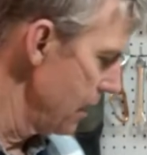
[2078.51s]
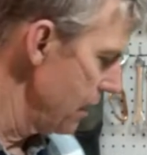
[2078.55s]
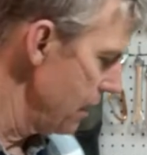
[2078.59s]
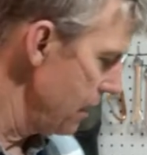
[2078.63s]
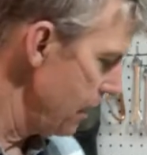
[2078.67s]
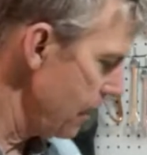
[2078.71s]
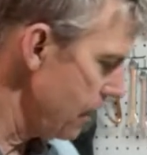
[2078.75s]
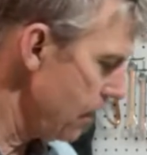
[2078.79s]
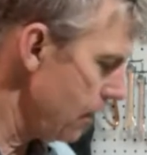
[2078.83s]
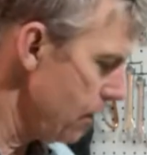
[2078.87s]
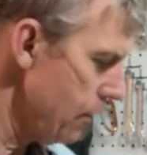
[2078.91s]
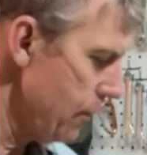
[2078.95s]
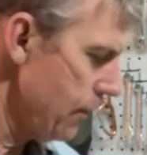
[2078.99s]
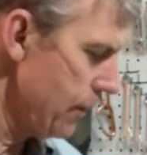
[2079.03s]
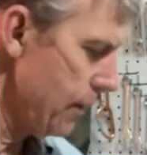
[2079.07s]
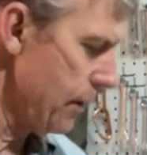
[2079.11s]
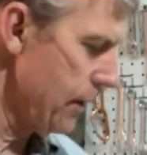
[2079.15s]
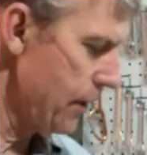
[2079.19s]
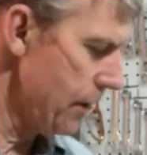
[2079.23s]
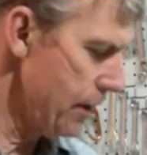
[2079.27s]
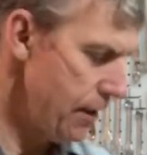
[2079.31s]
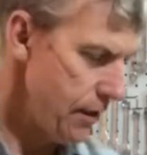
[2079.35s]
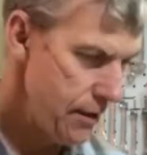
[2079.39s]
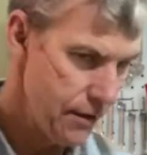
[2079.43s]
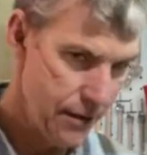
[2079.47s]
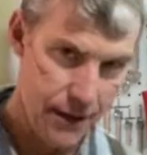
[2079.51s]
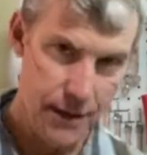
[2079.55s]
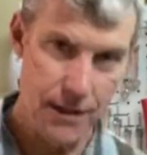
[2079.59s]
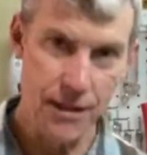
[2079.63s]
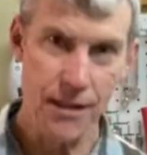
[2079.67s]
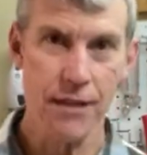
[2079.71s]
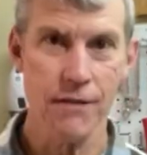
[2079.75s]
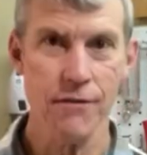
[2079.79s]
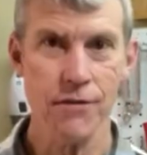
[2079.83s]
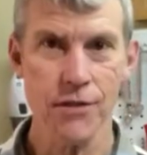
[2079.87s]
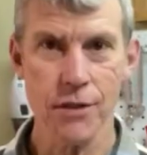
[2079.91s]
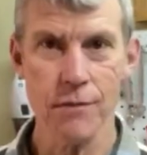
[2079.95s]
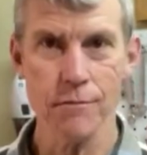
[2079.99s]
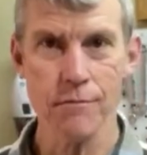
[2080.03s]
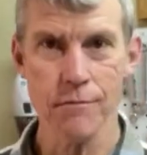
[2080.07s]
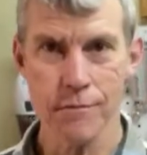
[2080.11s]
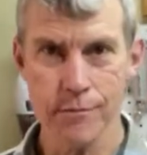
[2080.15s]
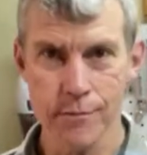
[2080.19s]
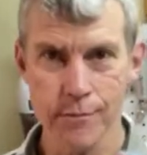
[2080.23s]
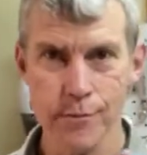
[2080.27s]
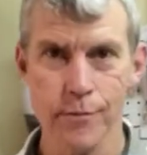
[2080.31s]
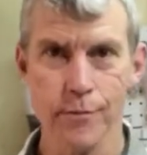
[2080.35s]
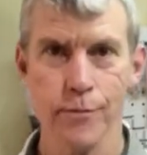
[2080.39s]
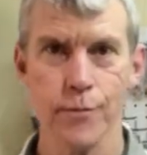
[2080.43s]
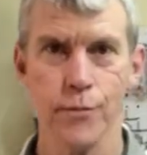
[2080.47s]
Now, it did leave some
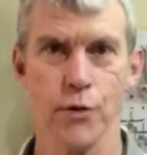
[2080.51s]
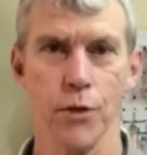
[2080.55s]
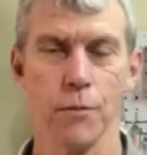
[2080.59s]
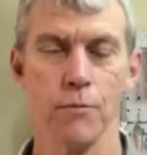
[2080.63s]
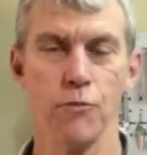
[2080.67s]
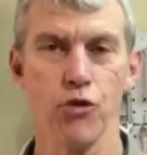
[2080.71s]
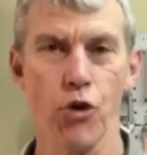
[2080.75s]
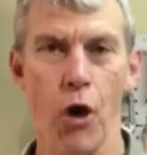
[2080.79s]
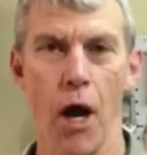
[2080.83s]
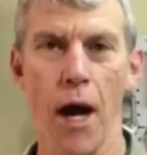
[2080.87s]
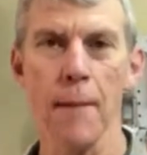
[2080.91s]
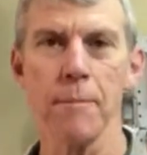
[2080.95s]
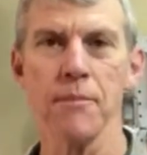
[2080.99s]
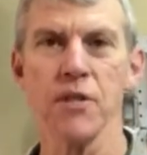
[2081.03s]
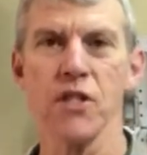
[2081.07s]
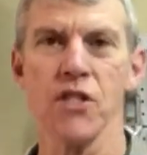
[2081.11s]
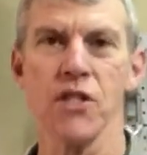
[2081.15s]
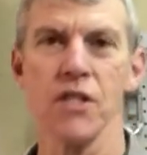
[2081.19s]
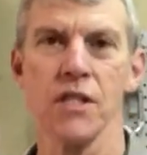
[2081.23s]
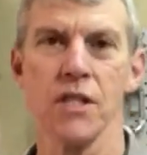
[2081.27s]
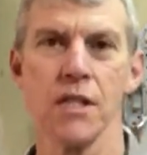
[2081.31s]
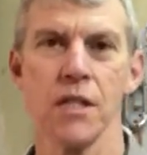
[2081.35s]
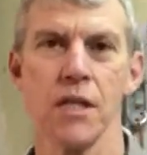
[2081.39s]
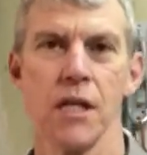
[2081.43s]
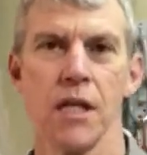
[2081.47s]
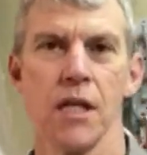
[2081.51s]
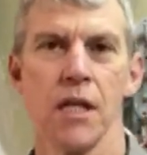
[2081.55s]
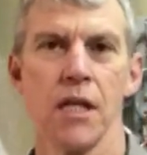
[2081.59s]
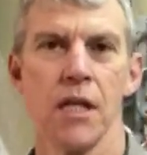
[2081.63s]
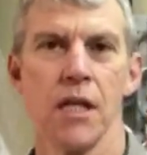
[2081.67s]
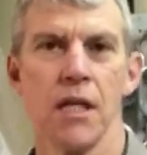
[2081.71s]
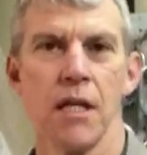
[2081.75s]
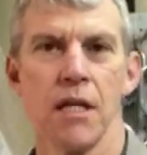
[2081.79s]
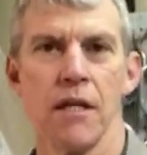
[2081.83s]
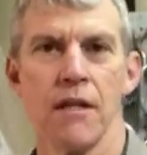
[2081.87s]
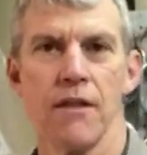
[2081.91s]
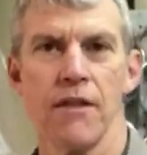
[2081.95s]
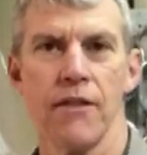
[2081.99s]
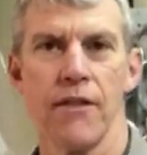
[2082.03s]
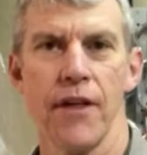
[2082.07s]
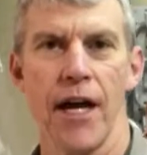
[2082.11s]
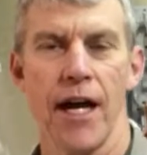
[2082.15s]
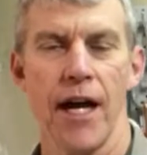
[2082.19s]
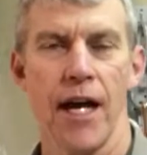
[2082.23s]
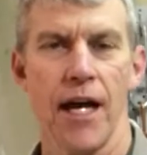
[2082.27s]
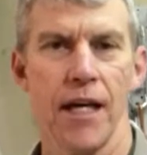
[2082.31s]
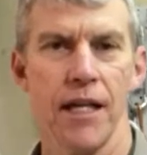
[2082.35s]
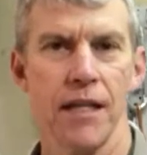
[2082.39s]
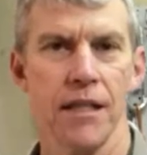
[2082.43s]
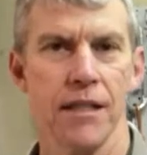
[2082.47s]
drops
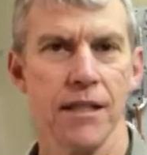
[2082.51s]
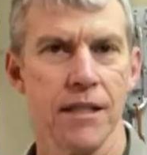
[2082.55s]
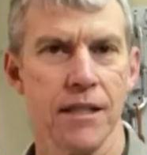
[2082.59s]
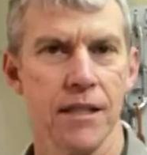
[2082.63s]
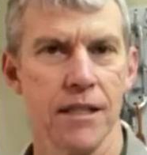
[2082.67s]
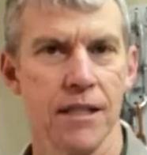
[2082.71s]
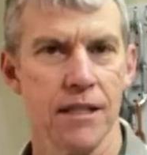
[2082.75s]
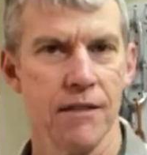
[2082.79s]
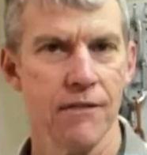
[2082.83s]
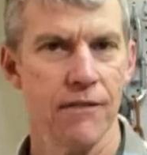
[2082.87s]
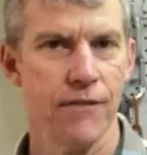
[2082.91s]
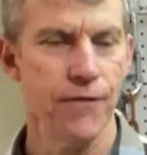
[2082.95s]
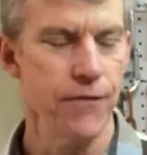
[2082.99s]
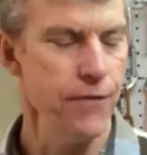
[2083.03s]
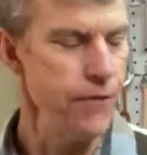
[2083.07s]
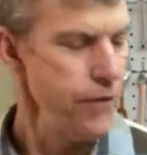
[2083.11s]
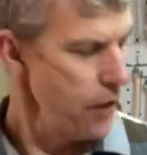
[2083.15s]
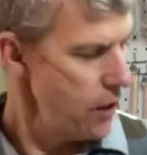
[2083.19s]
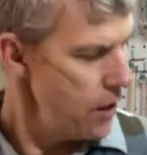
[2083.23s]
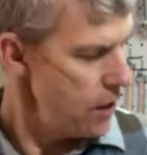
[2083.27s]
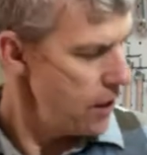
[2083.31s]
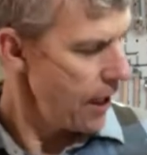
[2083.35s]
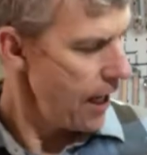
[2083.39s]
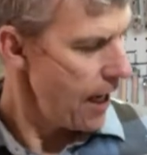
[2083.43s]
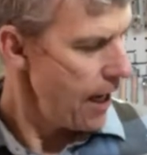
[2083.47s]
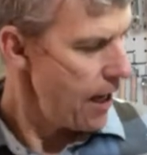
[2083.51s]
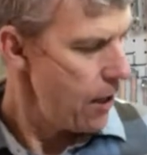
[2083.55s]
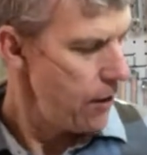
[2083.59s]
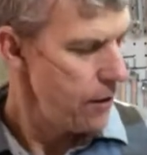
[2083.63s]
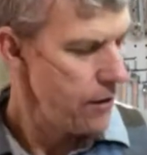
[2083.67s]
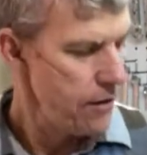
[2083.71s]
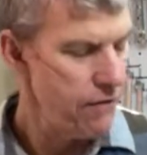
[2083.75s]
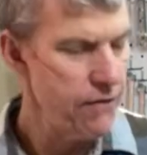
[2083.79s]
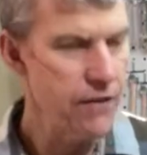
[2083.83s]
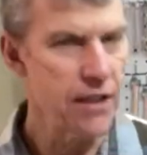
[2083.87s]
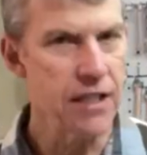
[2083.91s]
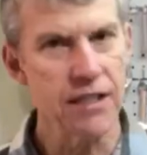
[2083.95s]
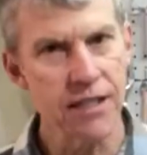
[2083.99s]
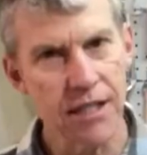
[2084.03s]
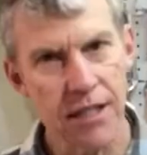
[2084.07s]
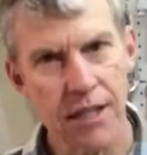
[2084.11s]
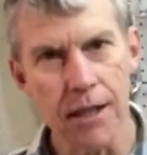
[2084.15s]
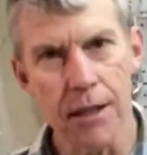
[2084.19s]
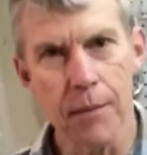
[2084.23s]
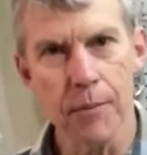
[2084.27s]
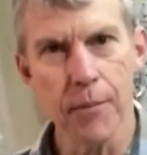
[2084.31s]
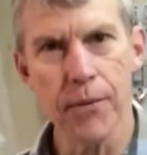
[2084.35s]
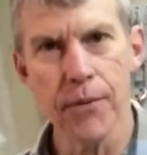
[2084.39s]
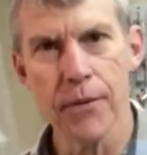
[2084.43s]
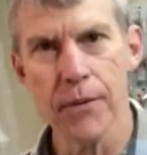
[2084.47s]
that flung out of the
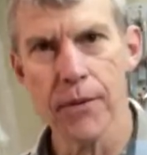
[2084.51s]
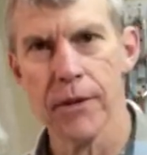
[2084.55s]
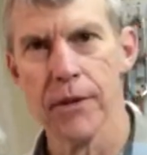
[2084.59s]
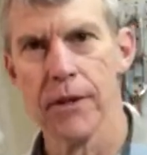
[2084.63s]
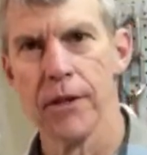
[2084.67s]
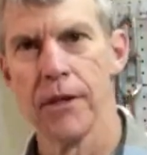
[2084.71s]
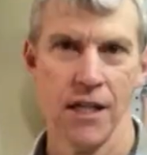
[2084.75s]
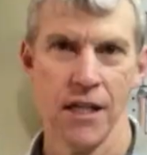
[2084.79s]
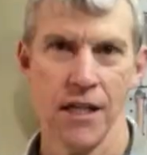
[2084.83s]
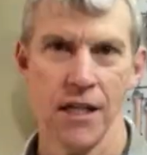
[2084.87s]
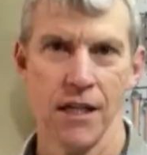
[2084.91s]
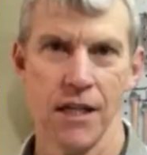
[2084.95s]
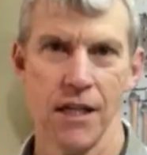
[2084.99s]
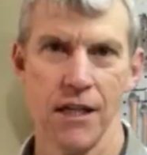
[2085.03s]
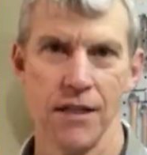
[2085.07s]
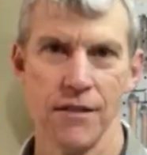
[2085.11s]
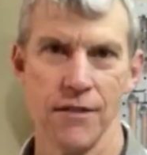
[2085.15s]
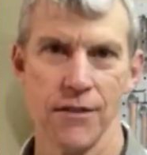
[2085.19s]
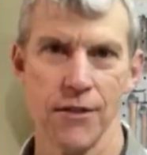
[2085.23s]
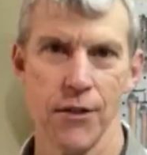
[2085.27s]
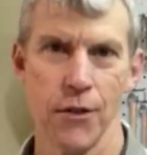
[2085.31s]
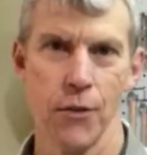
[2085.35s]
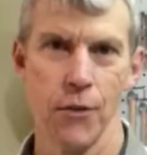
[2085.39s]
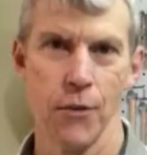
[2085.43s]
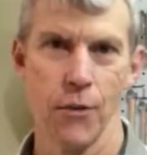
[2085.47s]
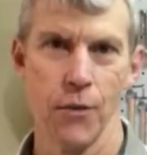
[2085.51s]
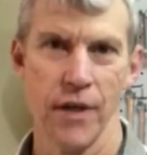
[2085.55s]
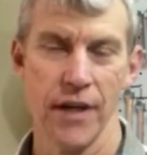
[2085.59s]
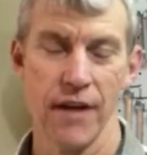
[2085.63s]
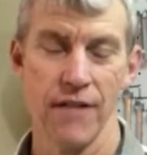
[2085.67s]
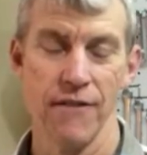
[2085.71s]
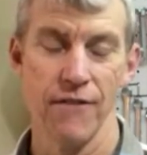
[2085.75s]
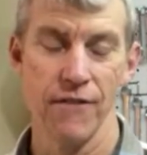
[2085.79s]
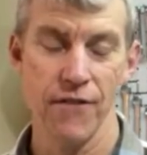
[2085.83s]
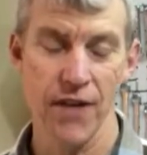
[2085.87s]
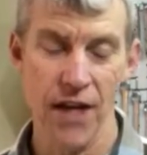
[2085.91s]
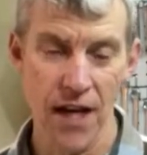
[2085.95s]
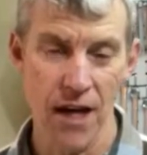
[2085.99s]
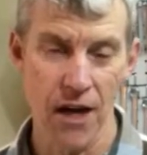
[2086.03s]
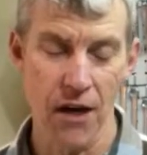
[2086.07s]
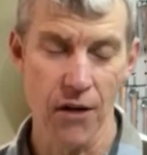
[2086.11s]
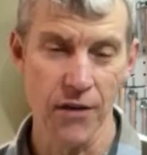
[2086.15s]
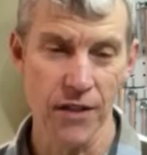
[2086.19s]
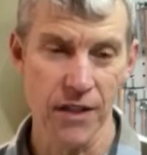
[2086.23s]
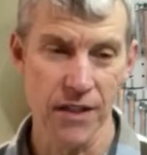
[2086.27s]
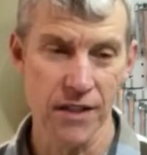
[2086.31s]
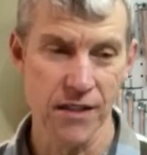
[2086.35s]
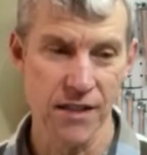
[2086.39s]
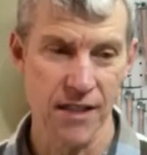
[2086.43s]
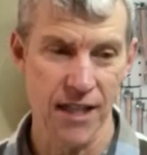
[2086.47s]
tip, and so what I've
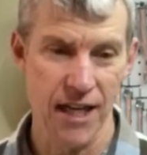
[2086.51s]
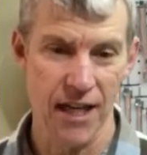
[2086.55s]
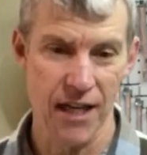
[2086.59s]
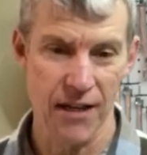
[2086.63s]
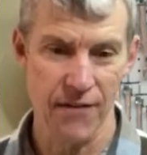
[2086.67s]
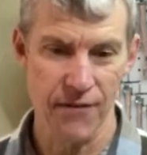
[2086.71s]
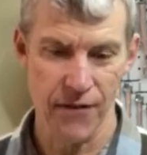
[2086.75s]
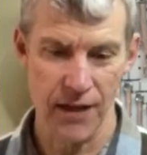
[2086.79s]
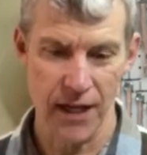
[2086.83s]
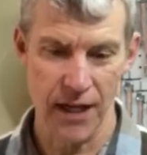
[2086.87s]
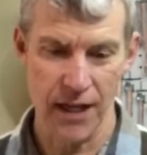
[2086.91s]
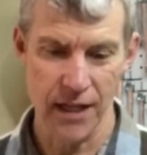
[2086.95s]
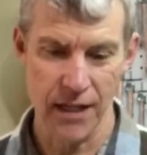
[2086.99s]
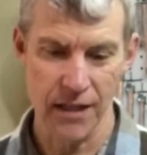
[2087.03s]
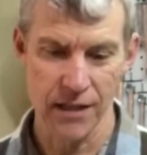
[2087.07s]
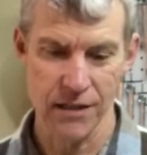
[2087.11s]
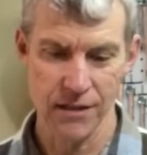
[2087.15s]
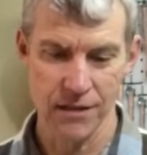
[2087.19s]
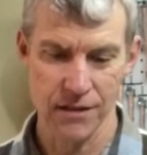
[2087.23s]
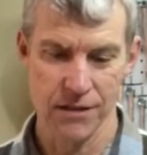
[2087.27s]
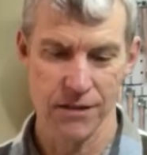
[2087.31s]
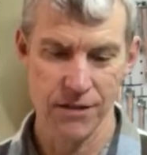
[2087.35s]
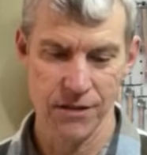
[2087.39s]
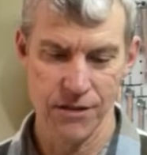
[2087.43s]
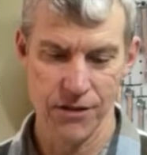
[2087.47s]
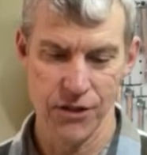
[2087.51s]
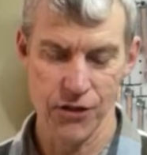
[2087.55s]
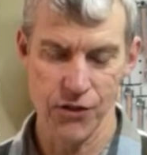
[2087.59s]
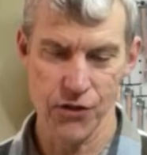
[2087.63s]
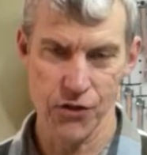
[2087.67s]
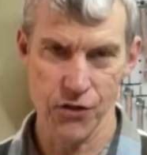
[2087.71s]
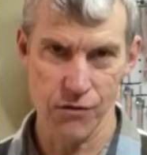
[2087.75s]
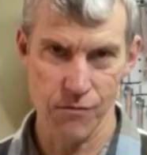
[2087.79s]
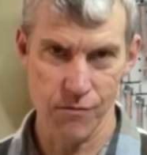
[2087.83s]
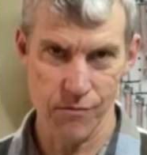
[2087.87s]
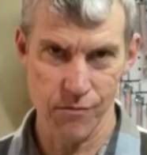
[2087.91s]
found is that if I just